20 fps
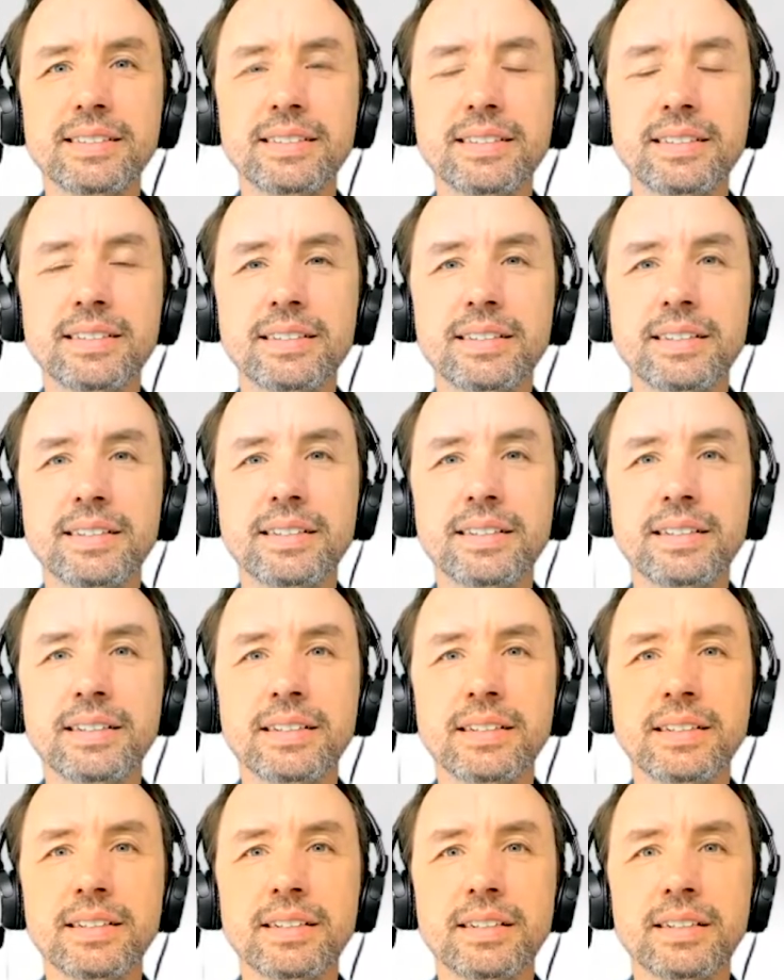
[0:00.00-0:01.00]

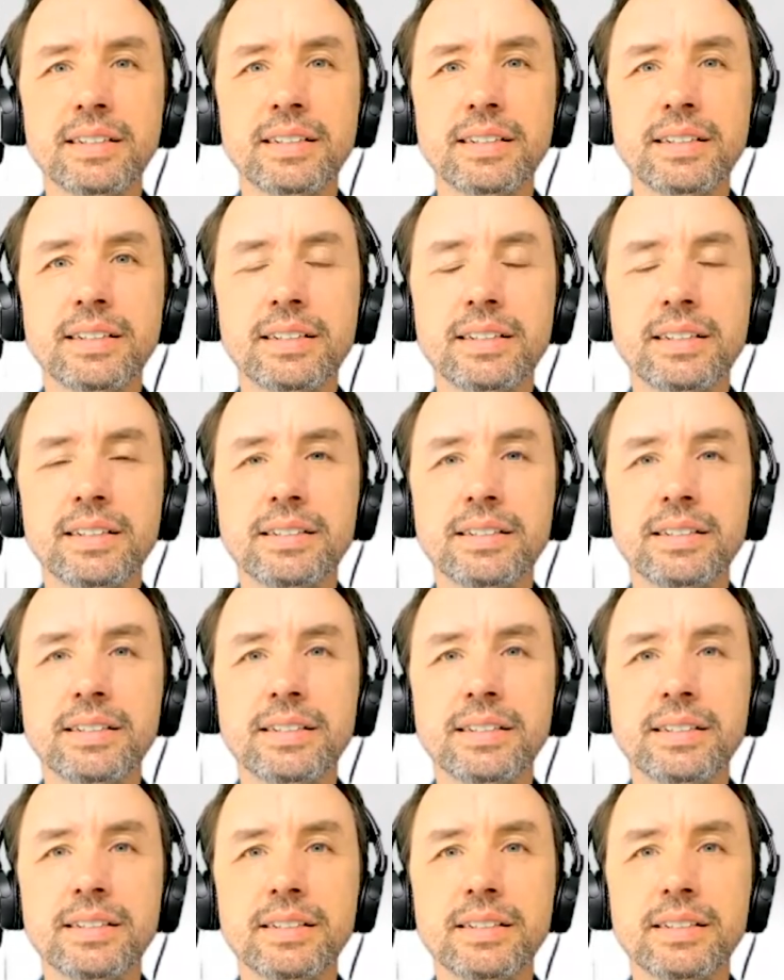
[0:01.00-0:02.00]

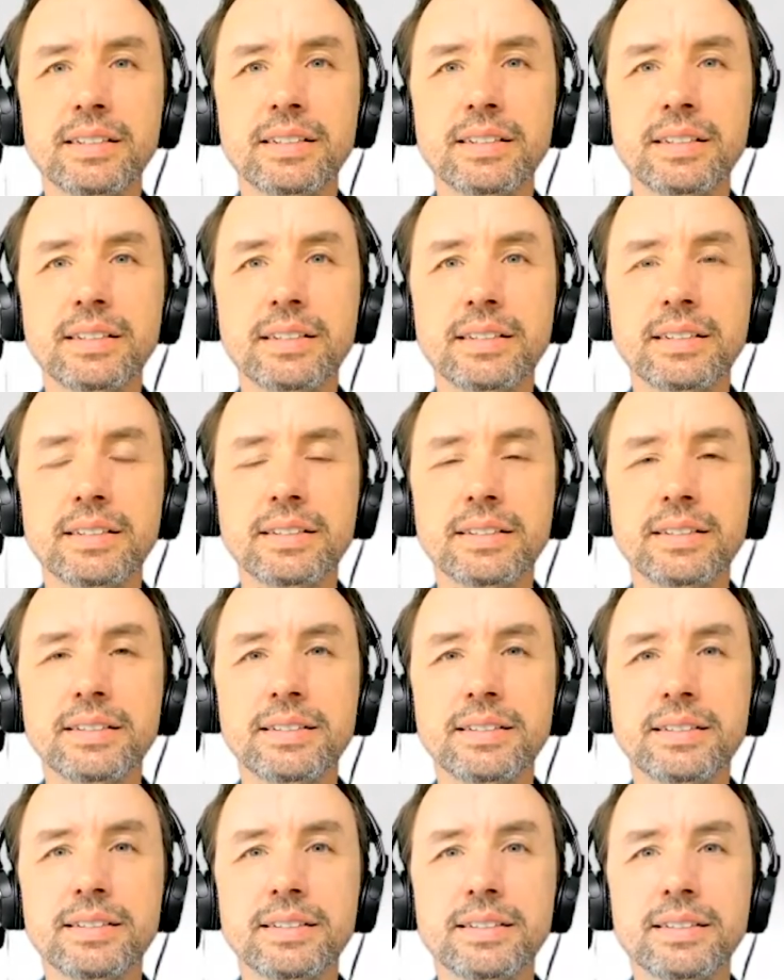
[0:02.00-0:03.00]

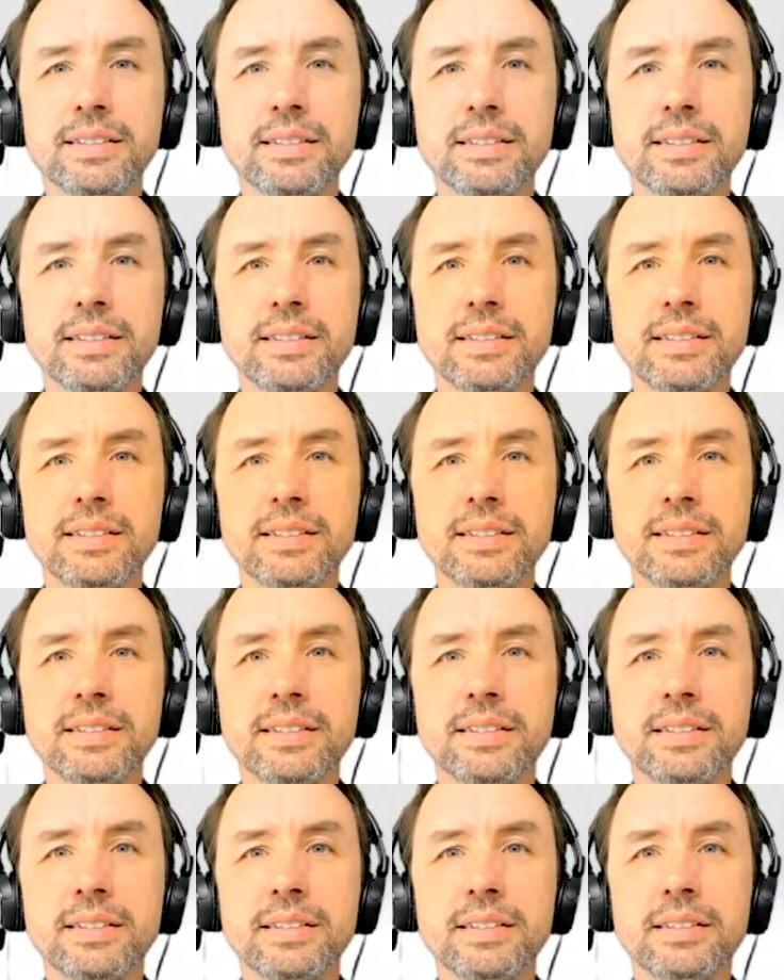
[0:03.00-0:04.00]

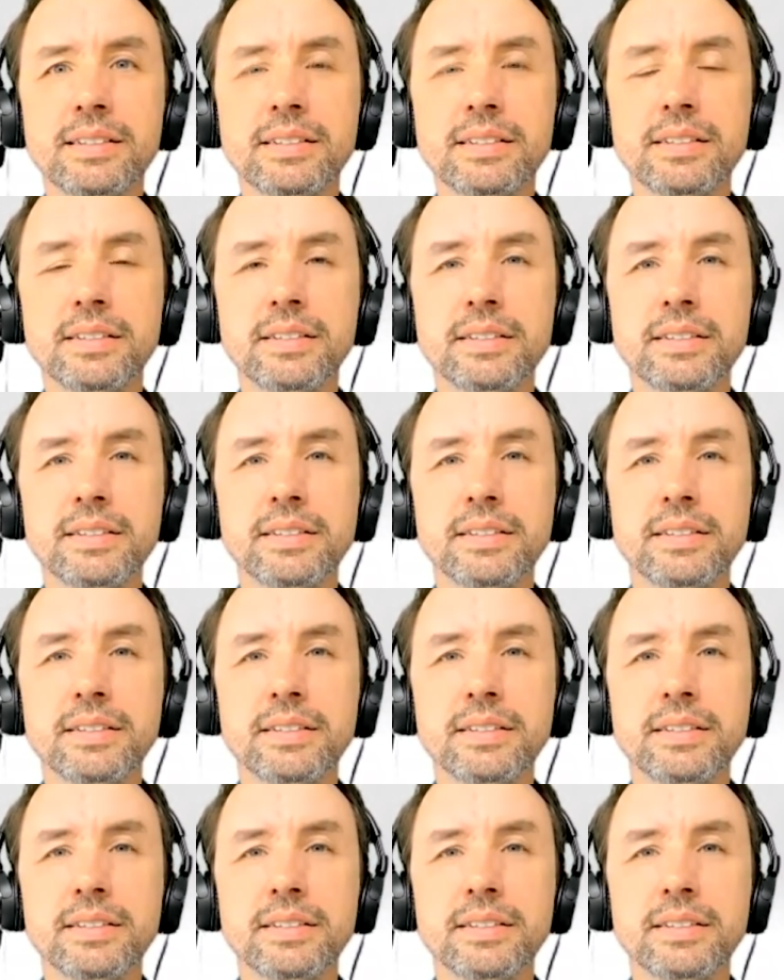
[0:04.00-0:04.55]
This person isn't speaking.